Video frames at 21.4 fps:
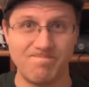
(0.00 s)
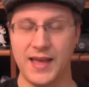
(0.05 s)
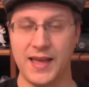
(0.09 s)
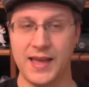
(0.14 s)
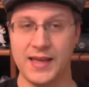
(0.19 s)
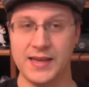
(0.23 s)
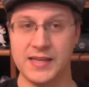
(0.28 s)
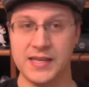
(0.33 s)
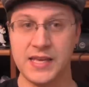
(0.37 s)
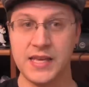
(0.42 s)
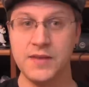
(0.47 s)

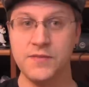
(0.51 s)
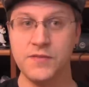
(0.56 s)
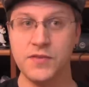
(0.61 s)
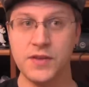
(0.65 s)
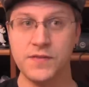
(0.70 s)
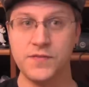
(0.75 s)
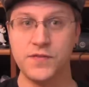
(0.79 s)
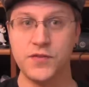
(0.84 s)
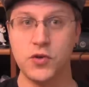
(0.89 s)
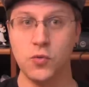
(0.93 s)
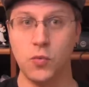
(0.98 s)
And
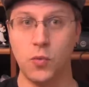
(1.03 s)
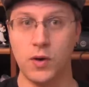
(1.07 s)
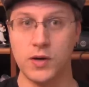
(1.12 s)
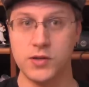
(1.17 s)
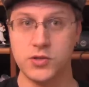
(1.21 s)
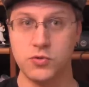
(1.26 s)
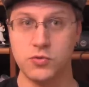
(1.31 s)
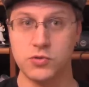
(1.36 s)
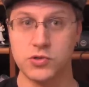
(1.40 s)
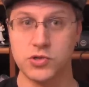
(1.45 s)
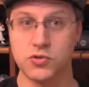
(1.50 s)
even if you
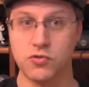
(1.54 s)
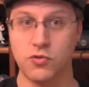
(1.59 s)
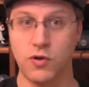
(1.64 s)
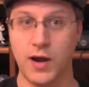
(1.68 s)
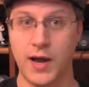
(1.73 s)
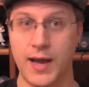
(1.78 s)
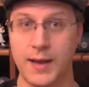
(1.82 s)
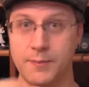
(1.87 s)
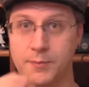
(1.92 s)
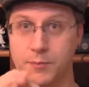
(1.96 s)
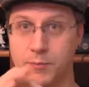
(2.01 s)
want to
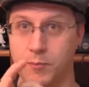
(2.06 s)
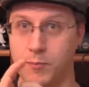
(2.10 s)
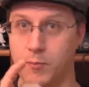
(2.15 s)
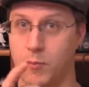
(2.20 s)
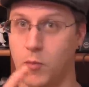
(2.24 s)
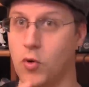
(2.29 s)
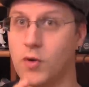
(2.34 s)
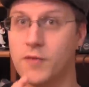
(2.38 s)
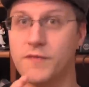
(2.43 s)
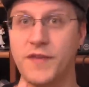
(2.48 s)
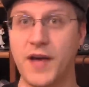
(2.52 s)
ascribe
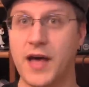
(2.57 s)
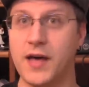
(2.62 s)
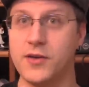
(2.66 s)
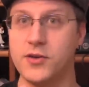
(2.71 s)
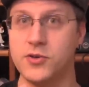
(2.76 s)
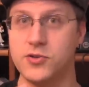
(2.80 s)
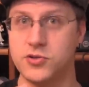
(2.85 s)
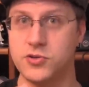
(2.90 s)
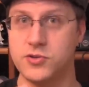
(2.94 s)
more value